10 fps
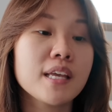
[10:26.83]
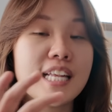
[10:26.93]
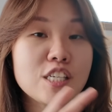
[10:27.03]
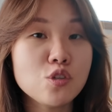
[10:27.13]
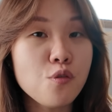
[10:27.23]

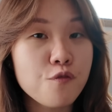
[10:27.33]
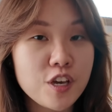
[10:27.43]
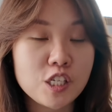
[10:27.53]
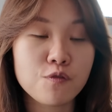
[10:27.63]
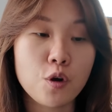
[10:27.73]
There's no
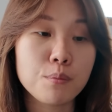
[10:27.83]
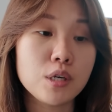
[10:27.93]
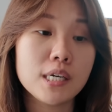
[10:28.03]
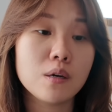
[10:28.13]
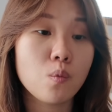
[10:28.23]
fixed
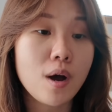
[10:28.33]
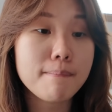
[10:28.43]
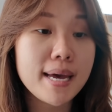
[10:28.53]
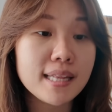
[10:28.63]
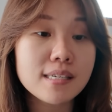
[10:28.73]
formula. What
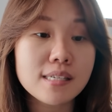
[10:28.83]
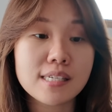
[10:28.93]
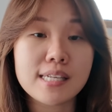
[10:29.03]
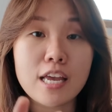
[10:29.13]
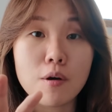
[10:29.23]
matters
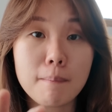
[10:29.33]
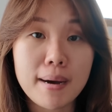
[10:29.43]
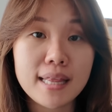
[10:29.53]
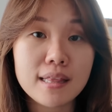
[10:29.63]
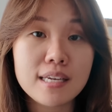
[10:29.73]
is that your
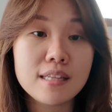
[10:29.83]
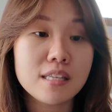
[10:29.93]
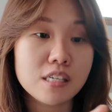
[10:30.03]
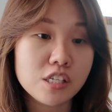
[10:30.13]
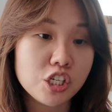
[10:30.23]
monthly
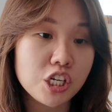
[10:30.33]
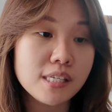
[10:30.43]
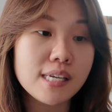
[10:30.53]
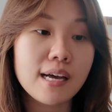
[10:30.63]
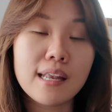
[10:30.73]

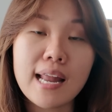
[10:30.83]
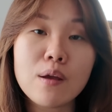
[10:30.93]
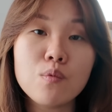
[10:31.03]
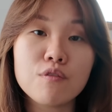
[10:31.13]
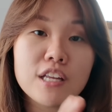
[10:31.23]
decisions
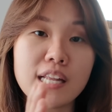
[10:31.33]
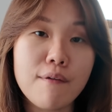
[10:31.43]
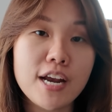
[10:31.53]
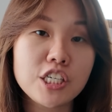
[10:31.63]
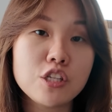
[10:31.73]
align with the
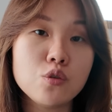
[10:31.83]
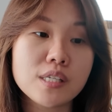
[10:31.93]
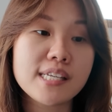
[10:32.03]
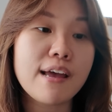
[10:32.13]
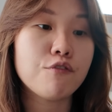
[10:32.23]
direction you
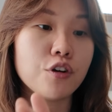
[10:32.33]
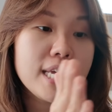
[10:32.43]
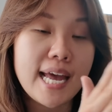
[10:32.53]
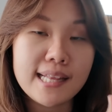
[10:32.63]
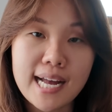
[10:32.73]
set for
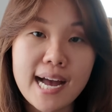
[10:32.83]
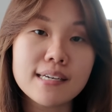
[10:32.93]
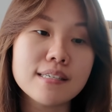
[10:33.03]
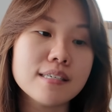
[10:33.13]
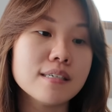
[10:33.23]
the
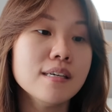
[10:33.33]
entire year.